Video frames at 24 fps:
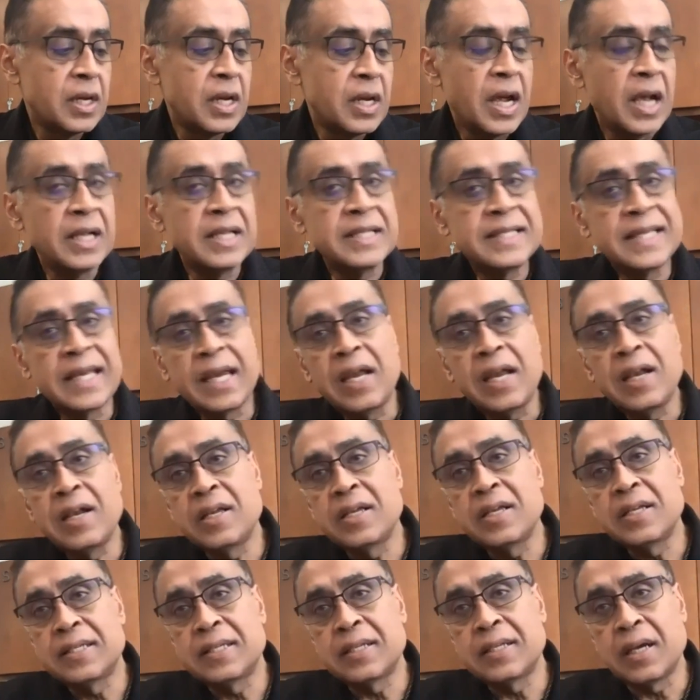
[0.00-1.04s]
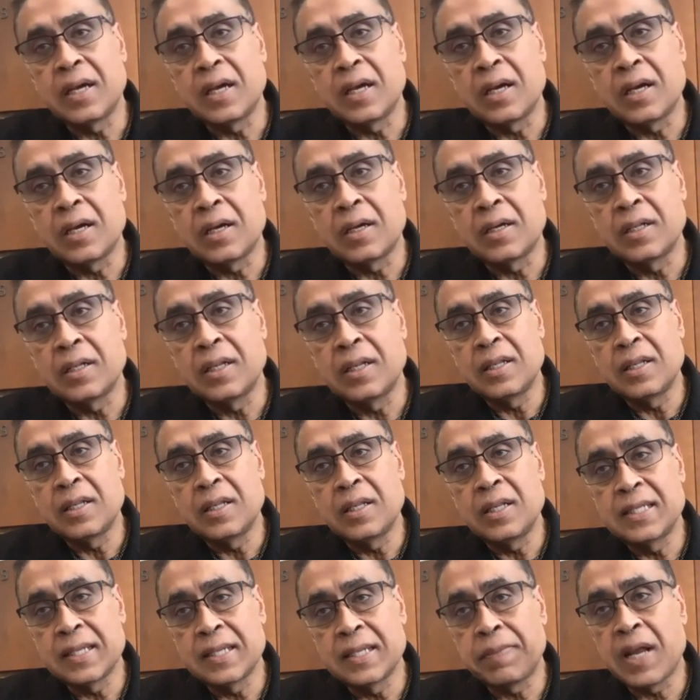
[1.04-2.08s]
And the second is the
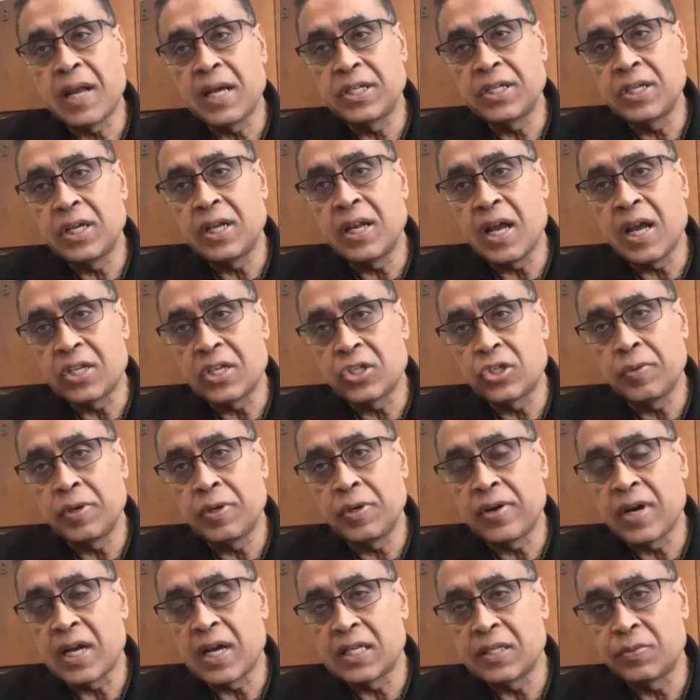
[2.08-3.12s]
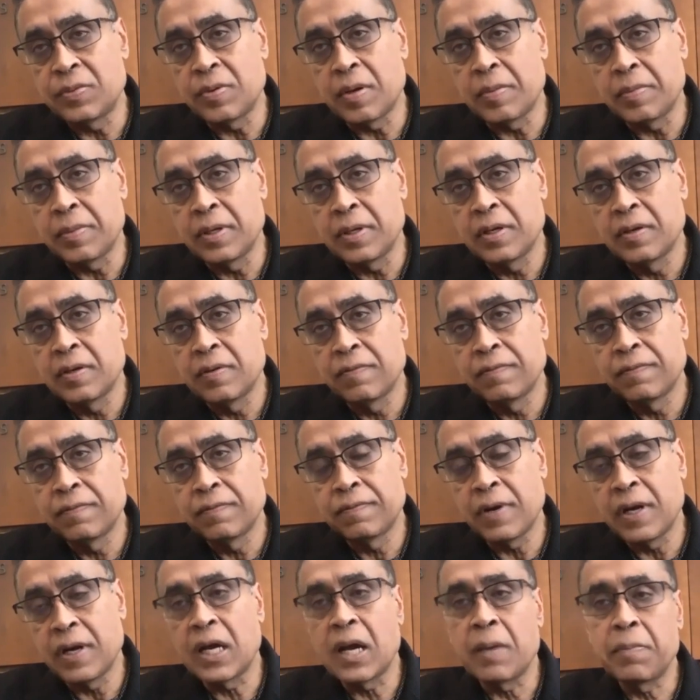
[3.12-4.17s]
supply chain has to be transformed
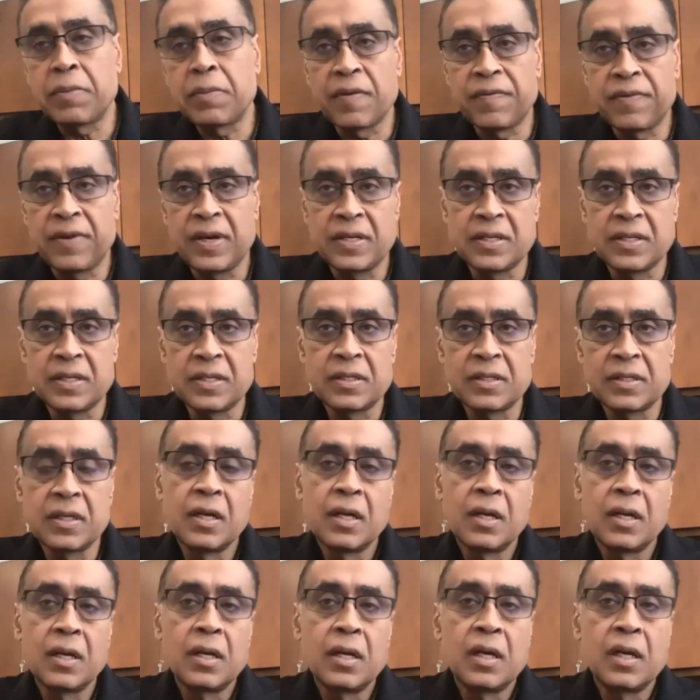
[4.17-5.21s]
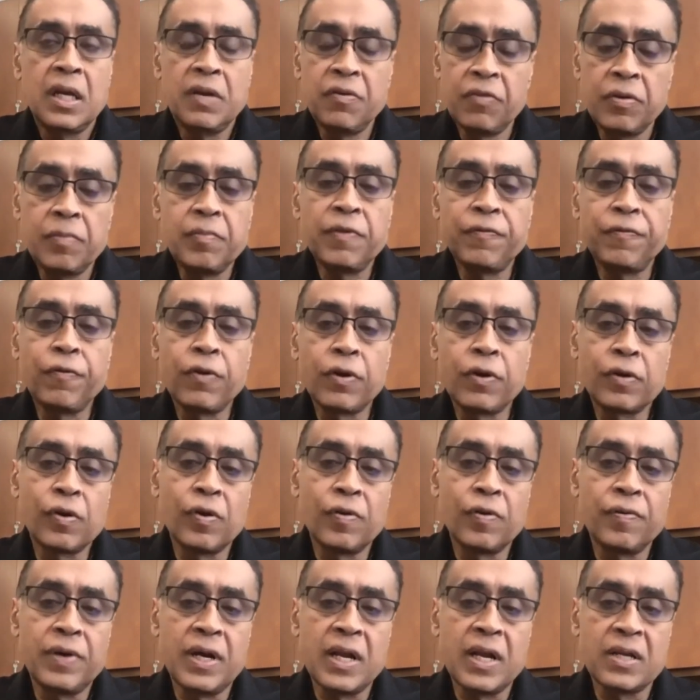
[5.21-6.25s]
for a couple of reasons. Even before
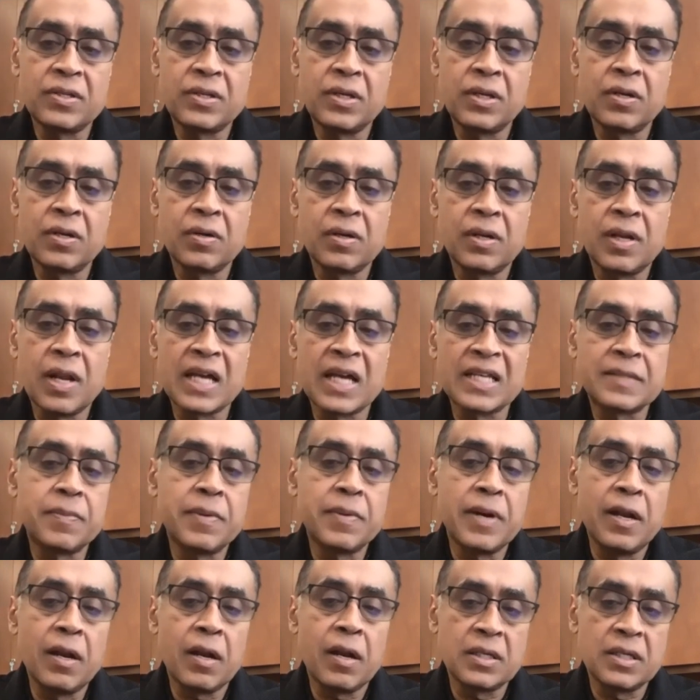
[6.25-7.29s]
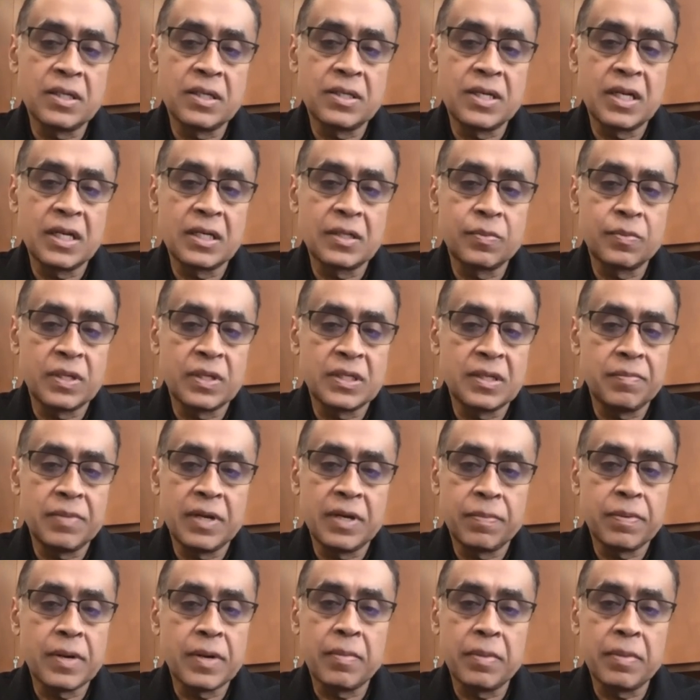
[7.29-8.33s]
COVID, as you know, last mile logistics was a
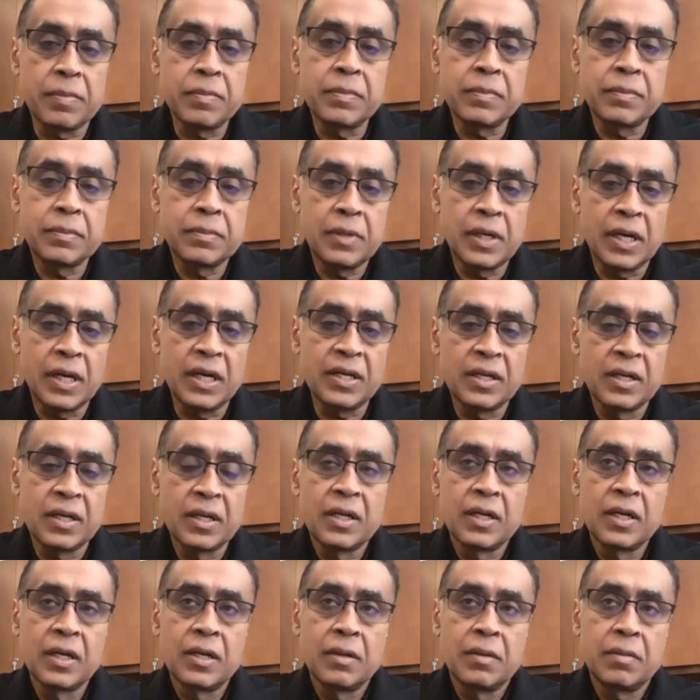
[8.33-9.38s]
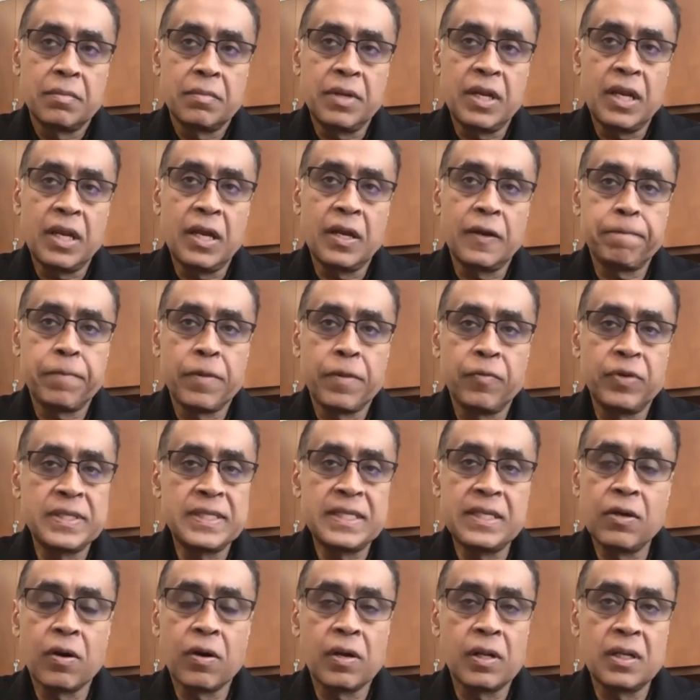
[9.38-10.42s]
big problem, right? Meaning we
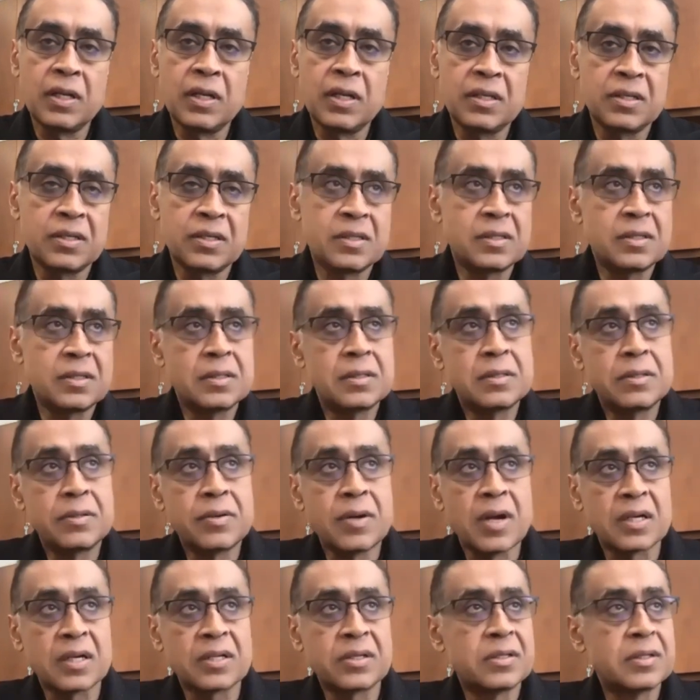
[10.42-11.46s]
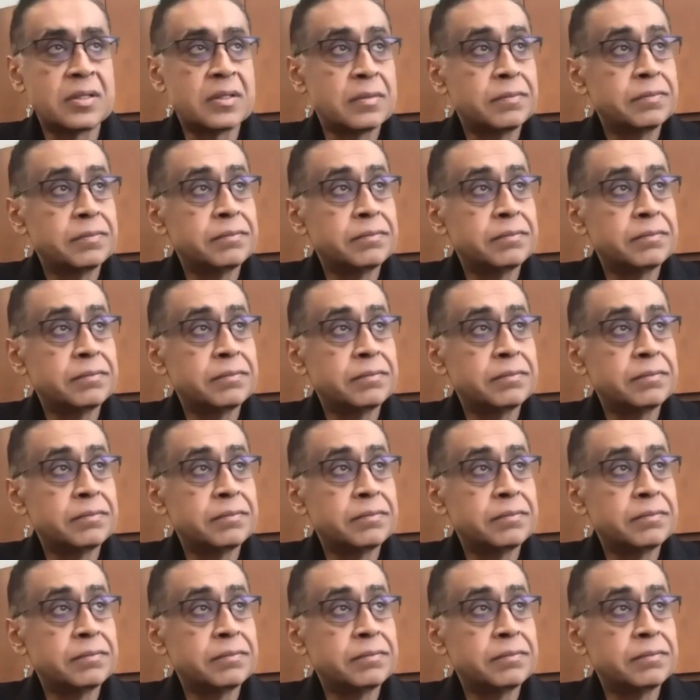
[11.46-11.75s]
see all these trucks